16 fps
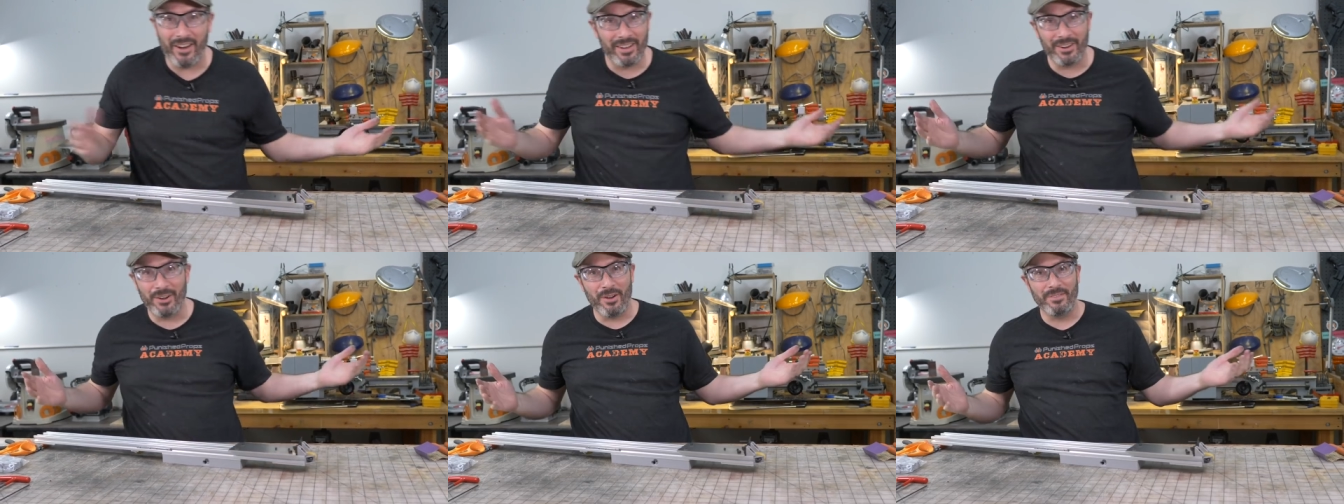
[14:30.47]

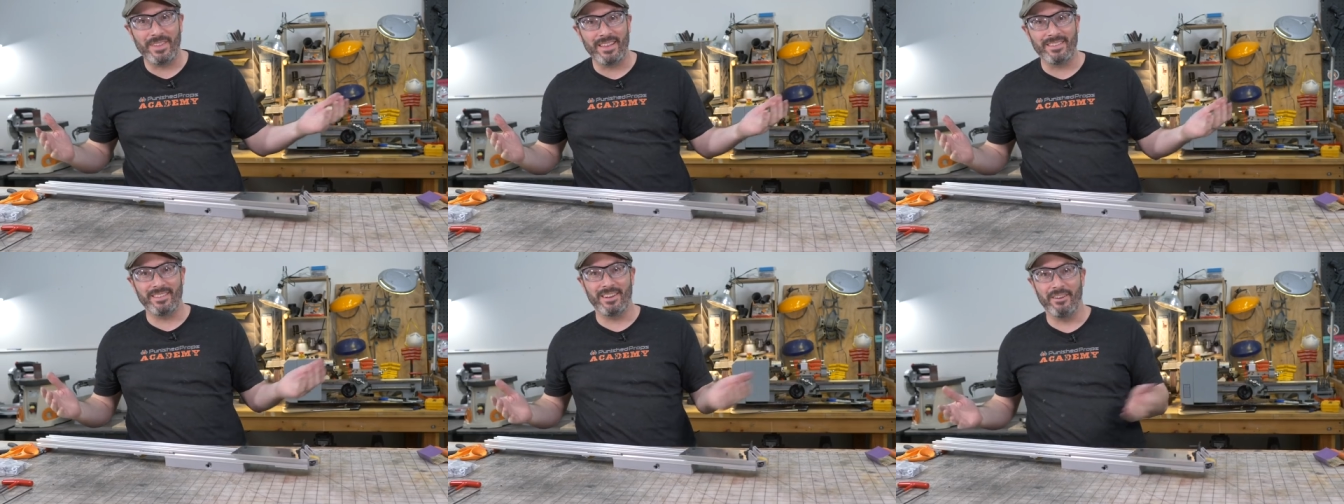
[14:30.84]
I don't know if
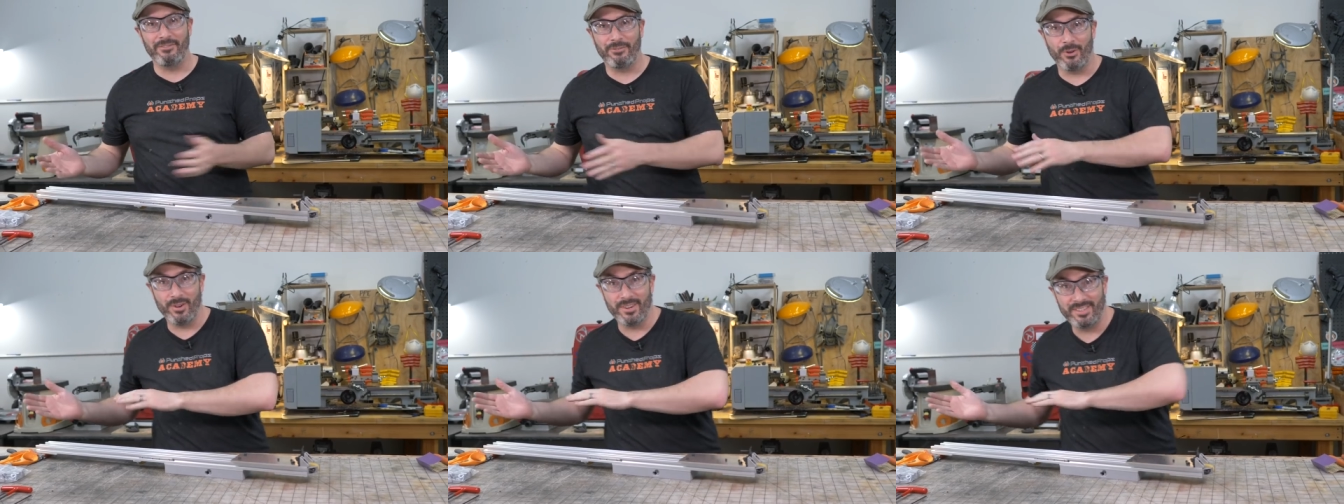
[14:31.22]
that's
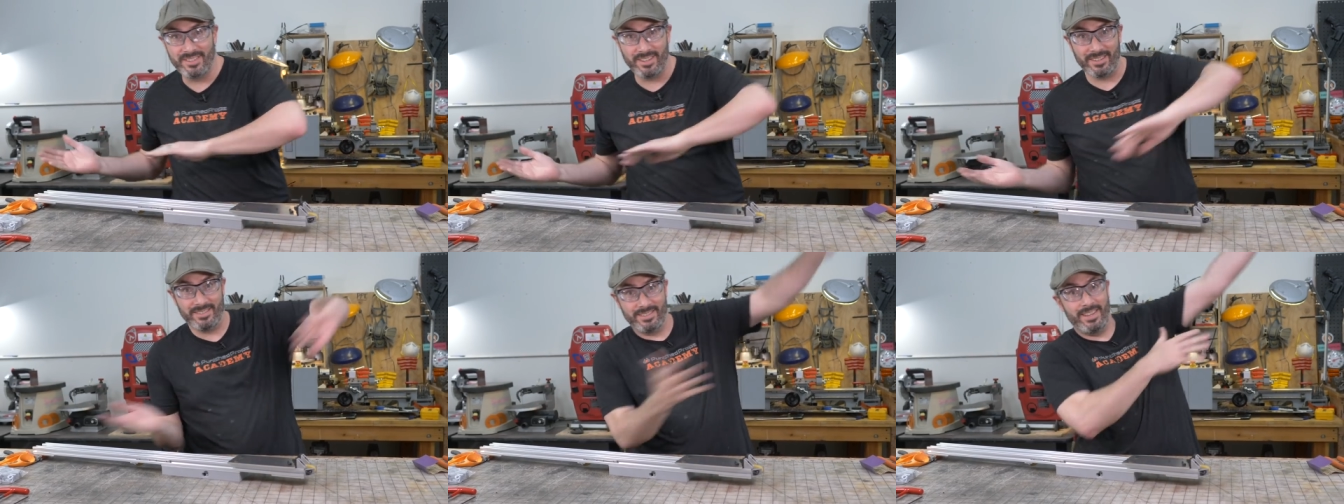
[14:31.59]
enough force
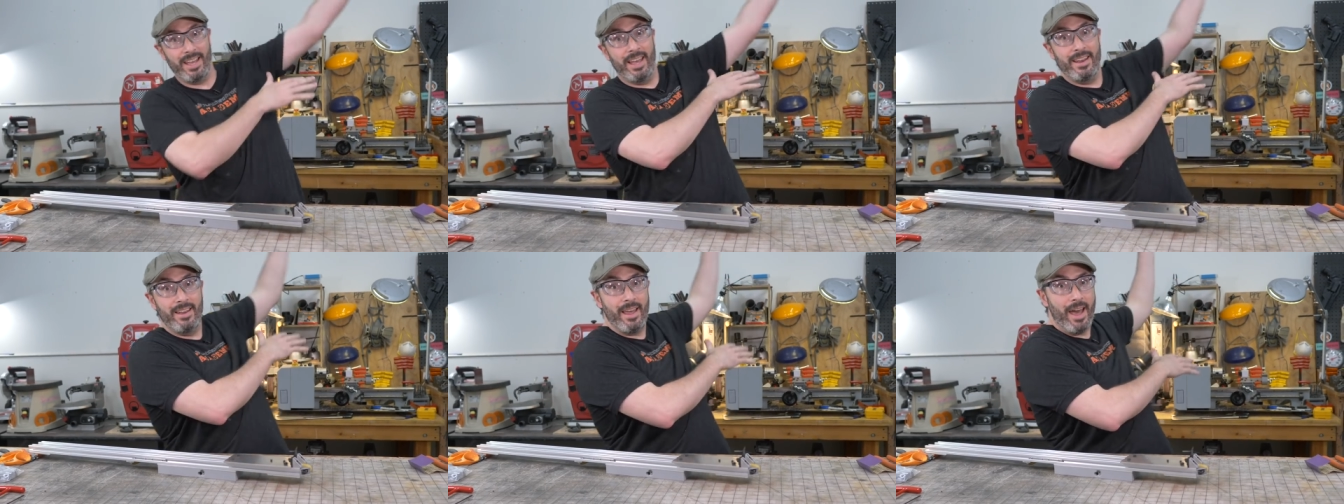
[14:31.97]
to
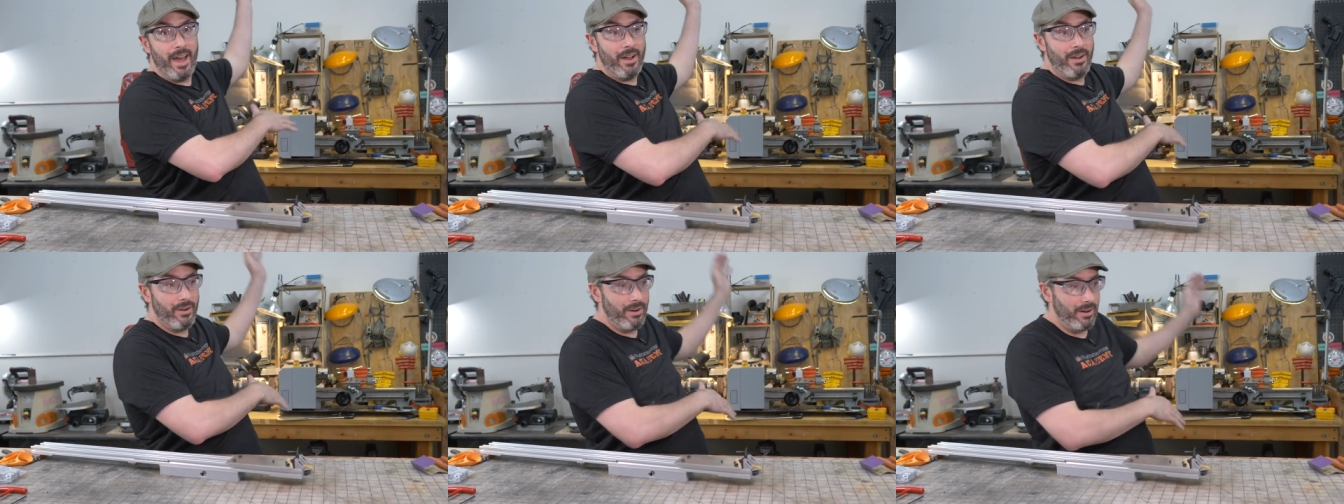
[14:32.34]
send
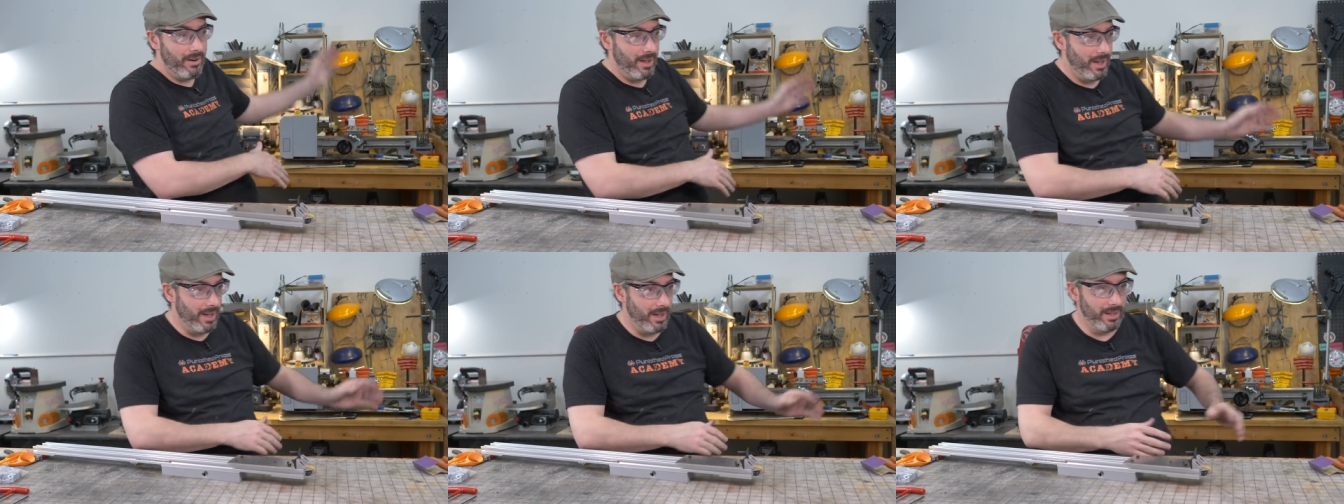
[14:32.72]

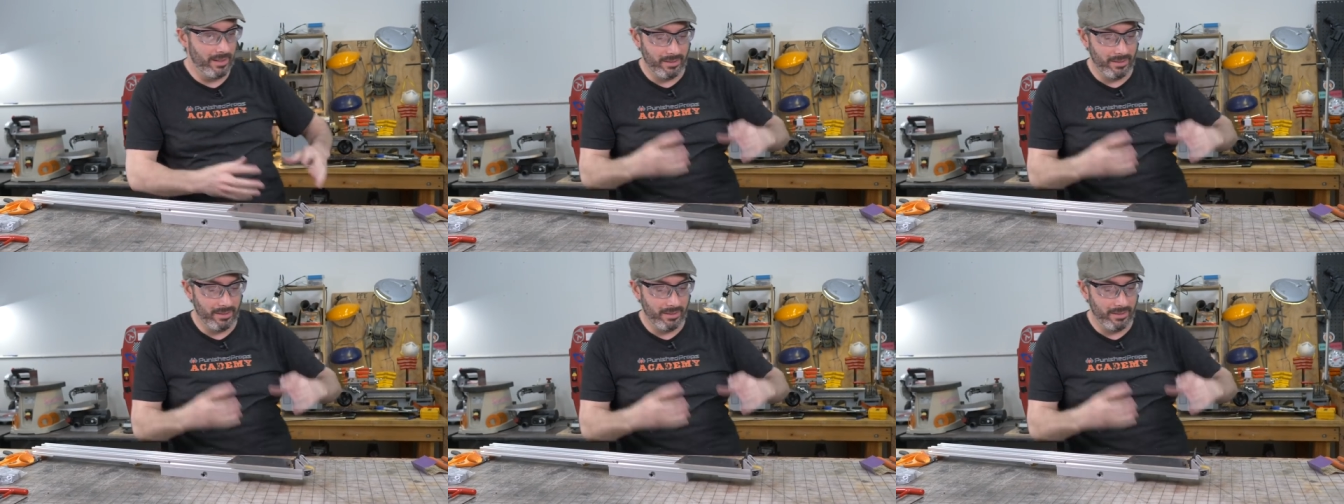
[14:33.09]
our uh,